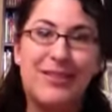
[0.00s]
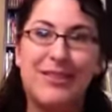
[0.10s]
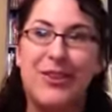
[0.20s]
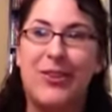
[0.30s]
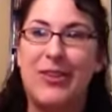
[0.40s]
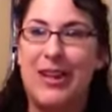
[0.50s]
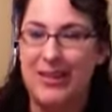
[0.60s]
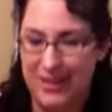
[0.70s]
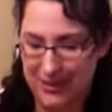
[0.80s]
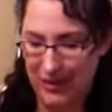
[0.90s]
So, yeah,
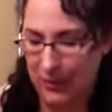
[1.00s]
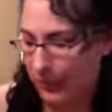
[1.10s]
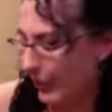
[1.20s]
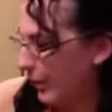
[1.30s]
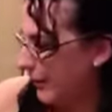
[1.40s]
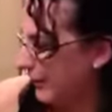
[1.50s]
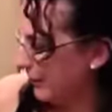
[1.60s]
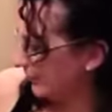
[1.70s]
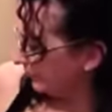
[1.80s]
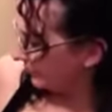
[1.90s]
that sounded pretty
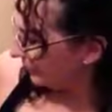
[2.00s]
awesome.